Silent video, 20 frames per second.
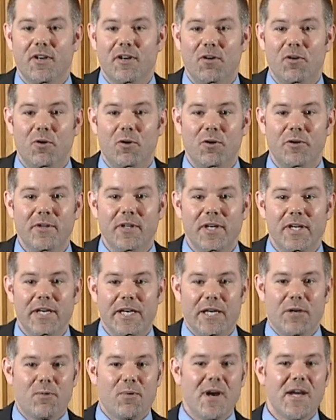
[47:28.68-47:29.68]
old.
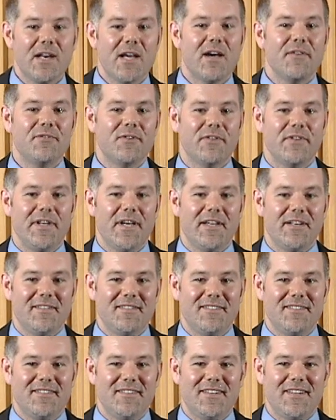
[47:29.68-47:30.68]
And right after that
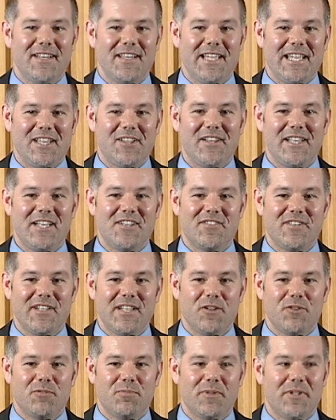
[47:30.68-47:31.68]
ALH
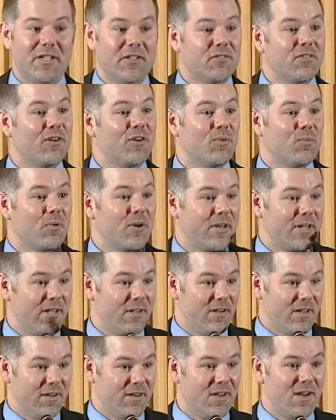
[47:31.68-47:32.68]
announcement, they started
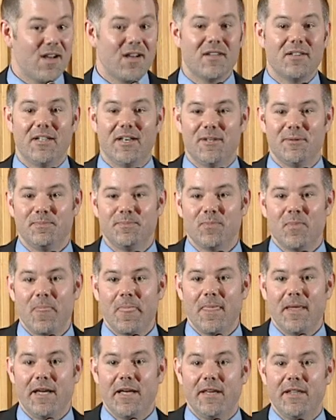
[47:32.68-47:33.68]
working on Nakhla.
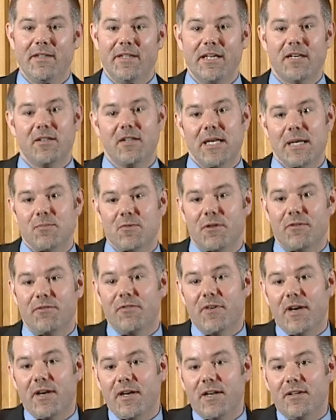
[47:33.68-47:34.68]
And they claimed to
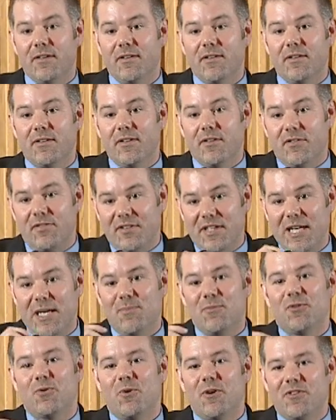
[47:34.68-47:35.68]
find the
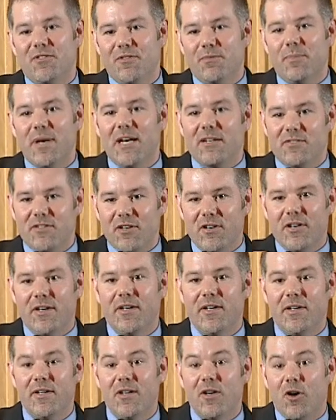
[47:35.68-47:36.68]
same sorts of
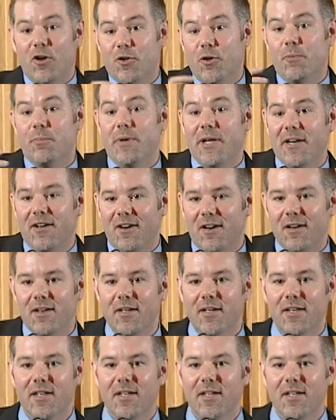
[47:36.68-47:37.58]
bacteria, although bigger,